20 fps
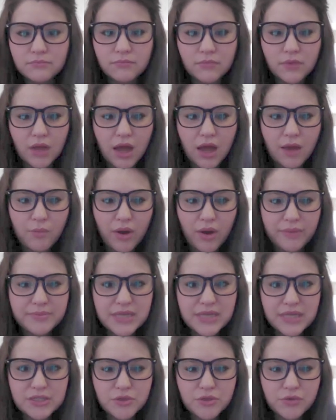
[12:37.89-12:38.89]

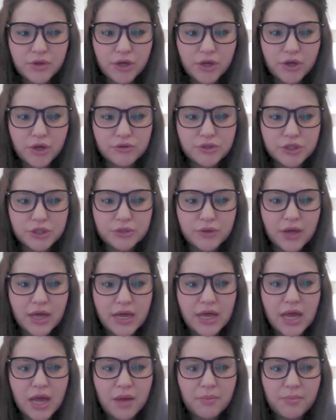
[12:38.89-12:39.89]
websites you can go to,
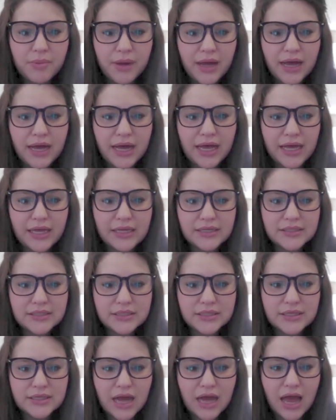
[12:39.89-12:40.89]
but
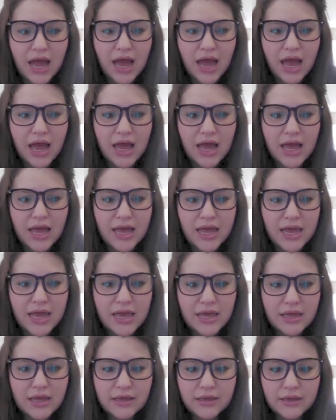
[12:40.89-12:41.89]

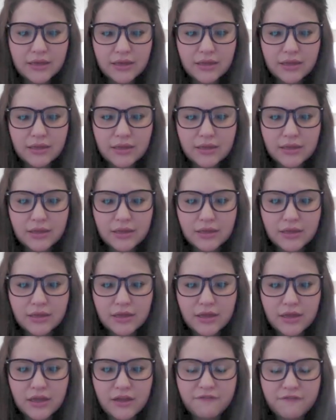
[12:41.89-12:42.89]
I
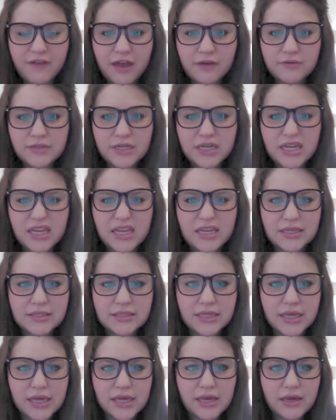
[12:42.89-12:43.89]
found it
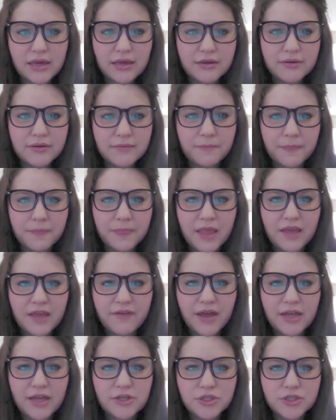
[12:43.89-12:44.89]
easy. If
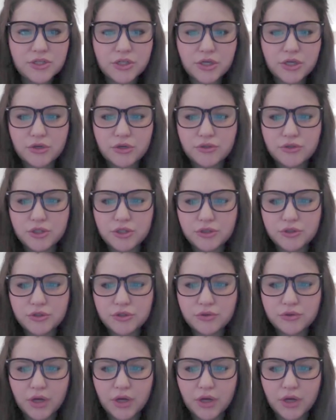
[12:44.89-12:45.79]
I just go to